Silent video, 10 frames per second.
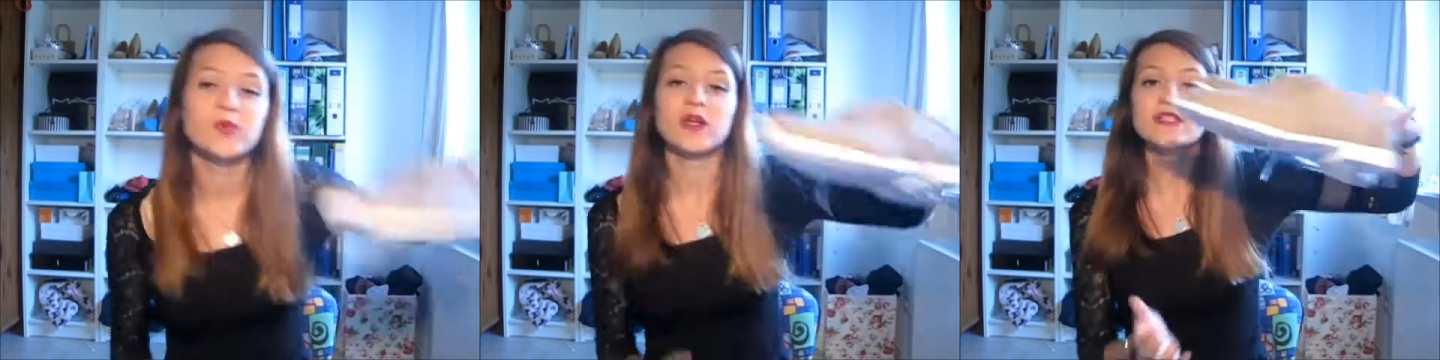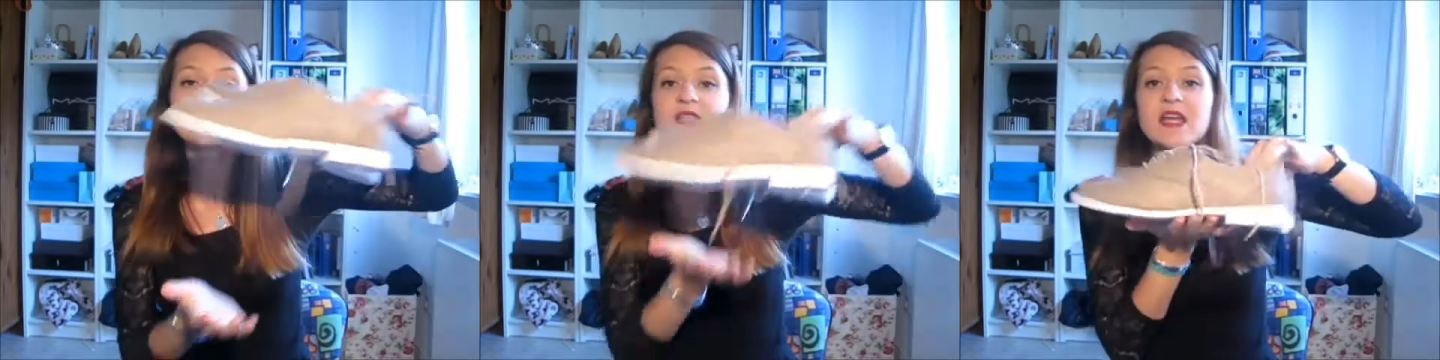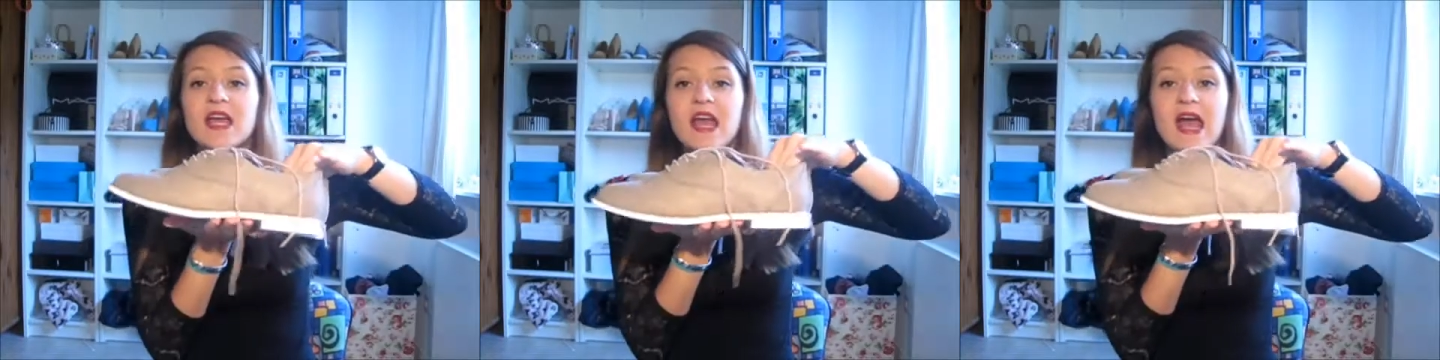ones.
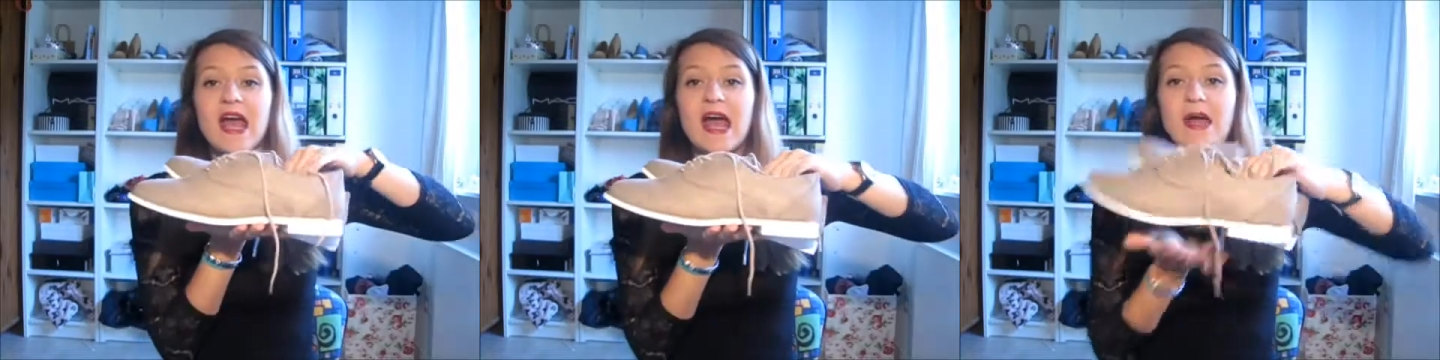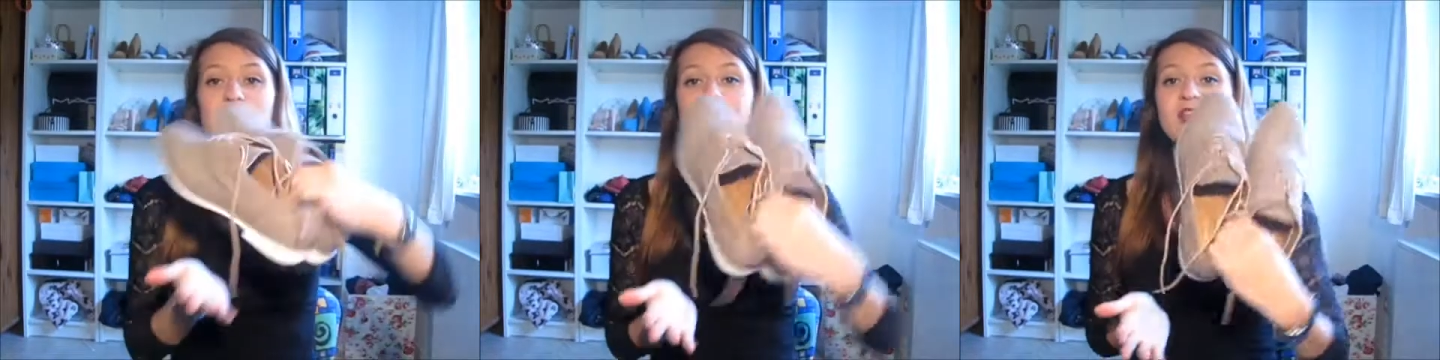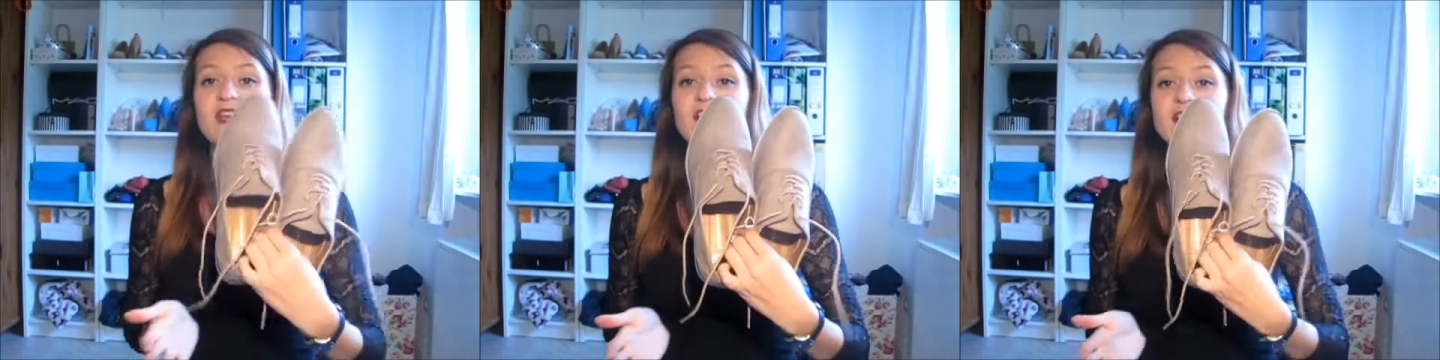
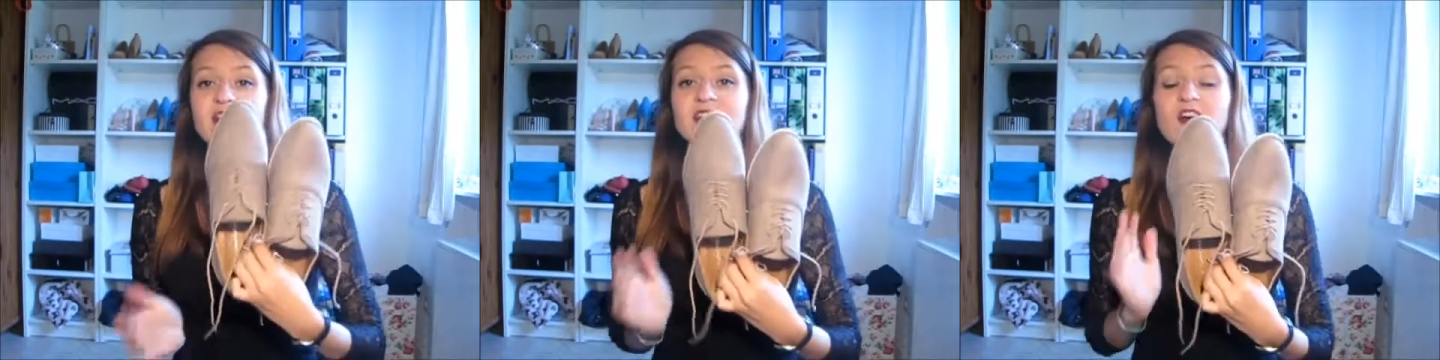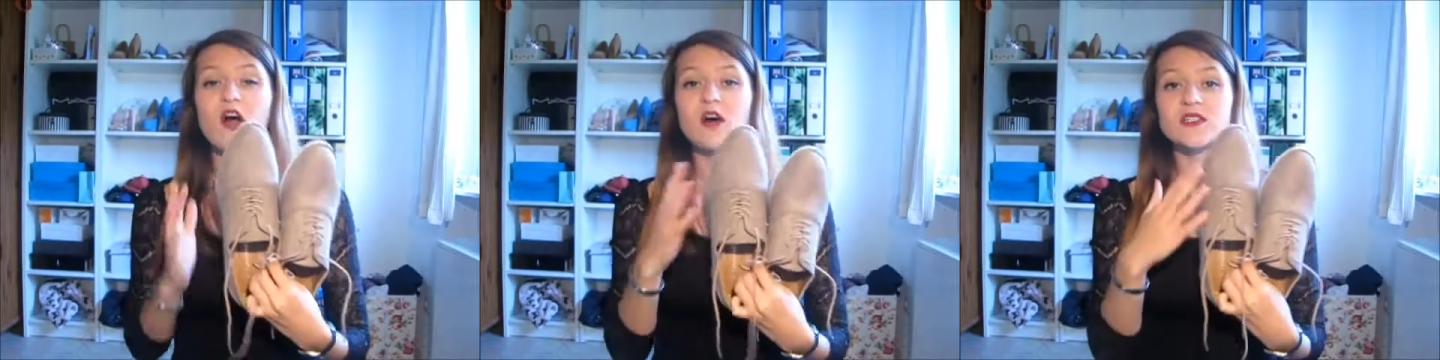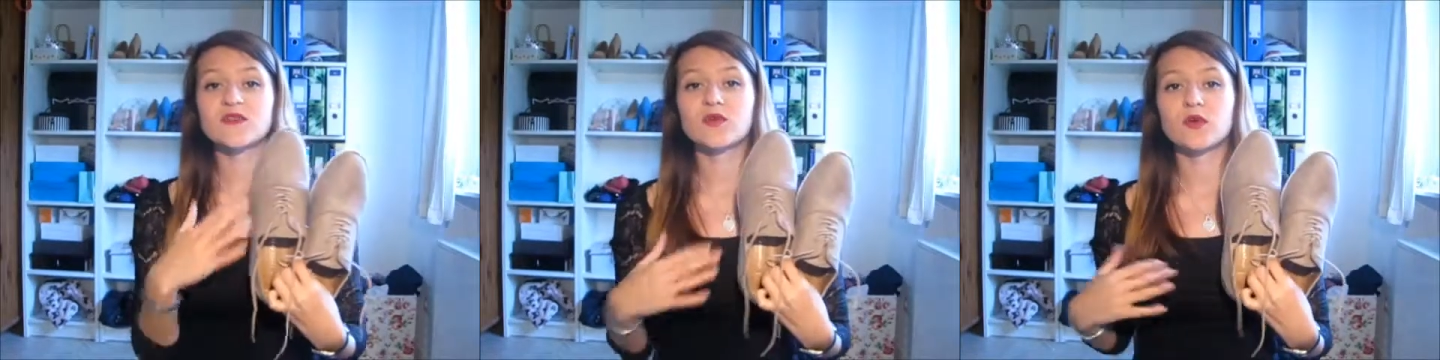They are like
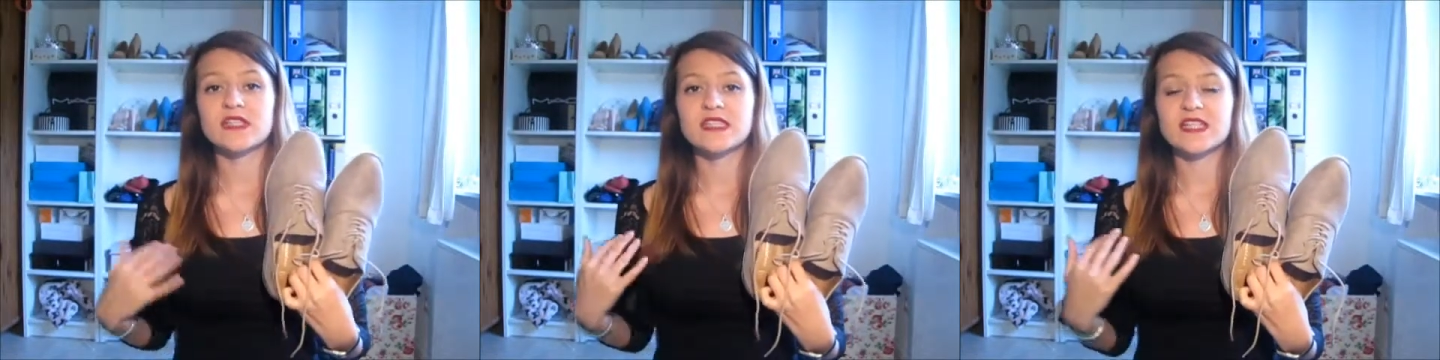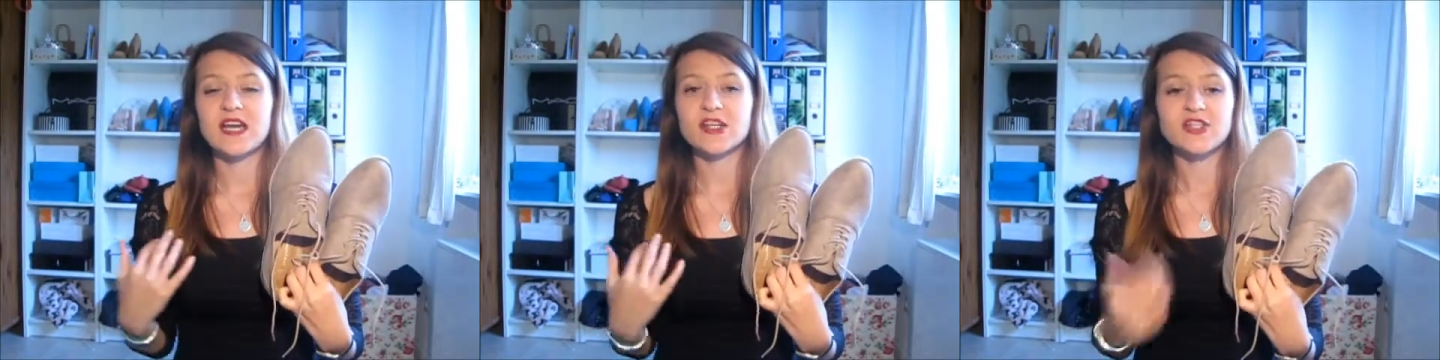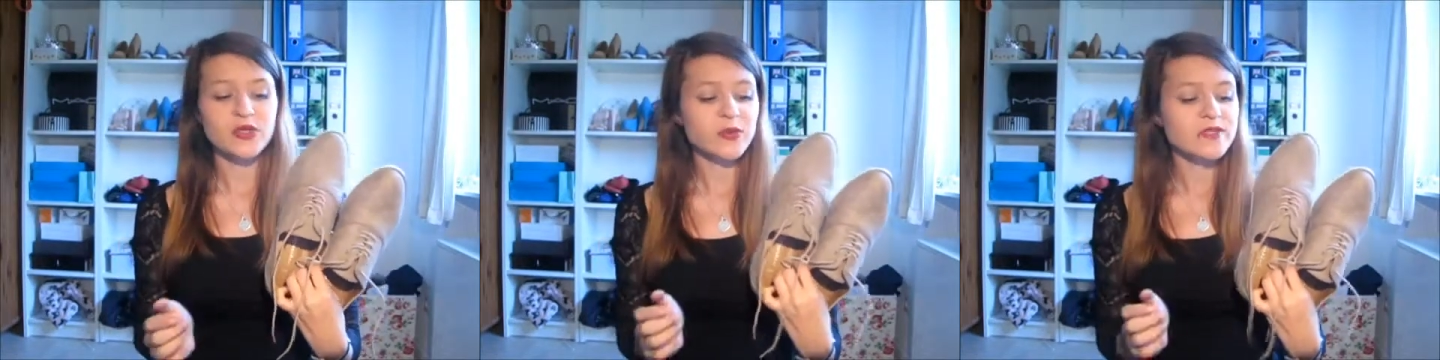Oxford style
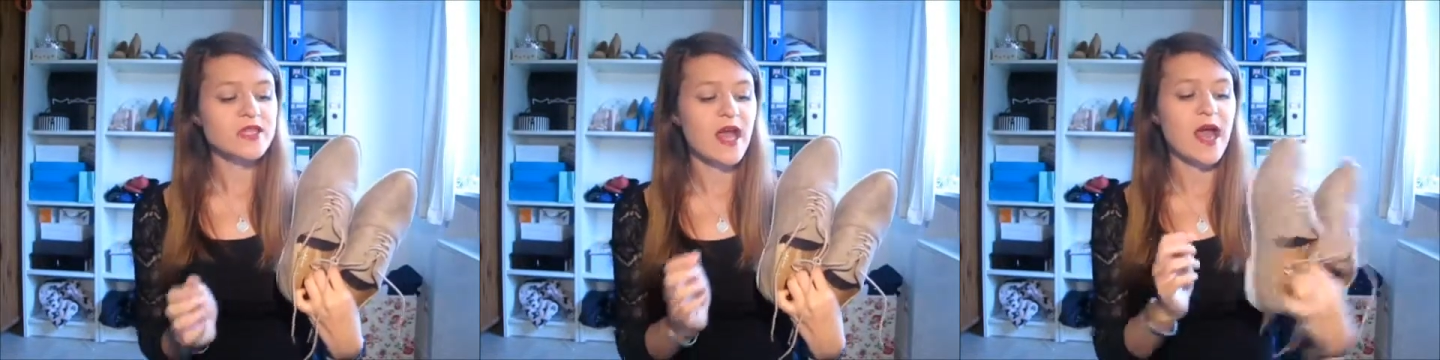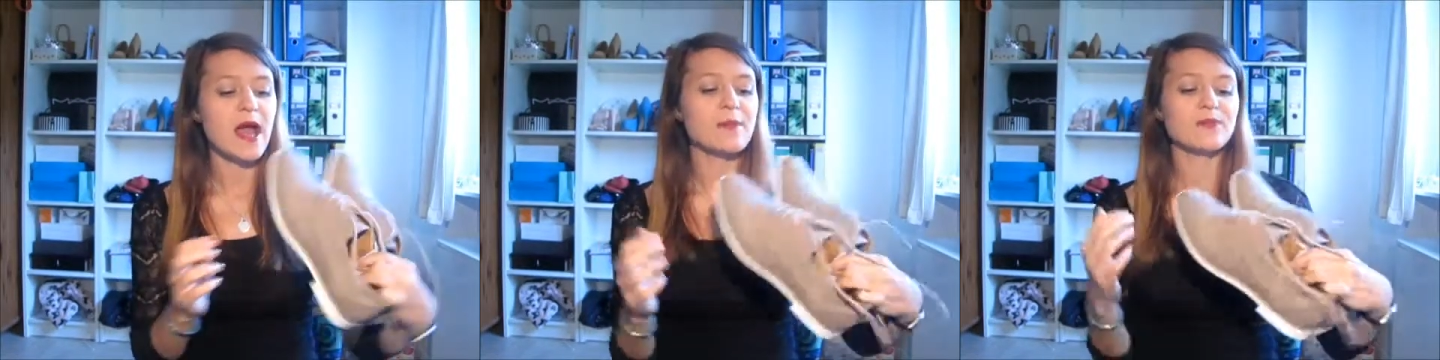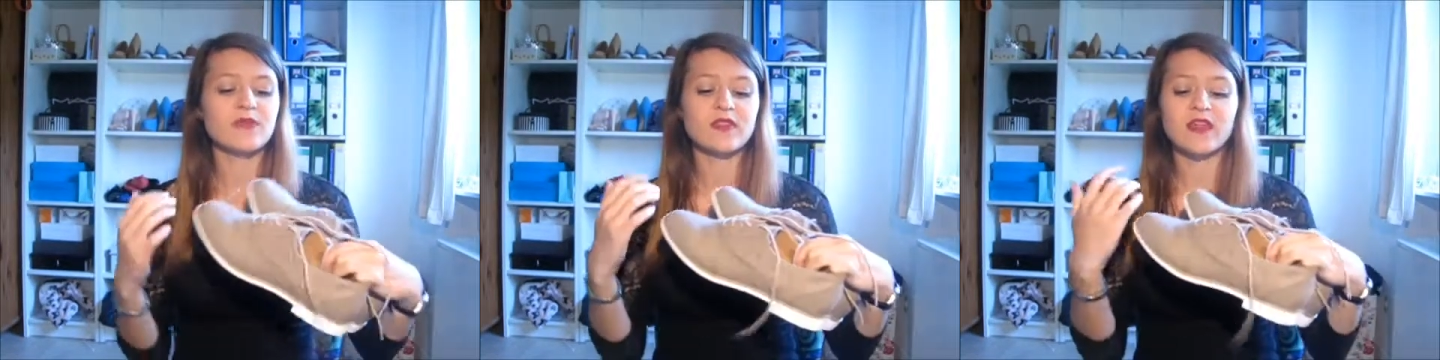shoes in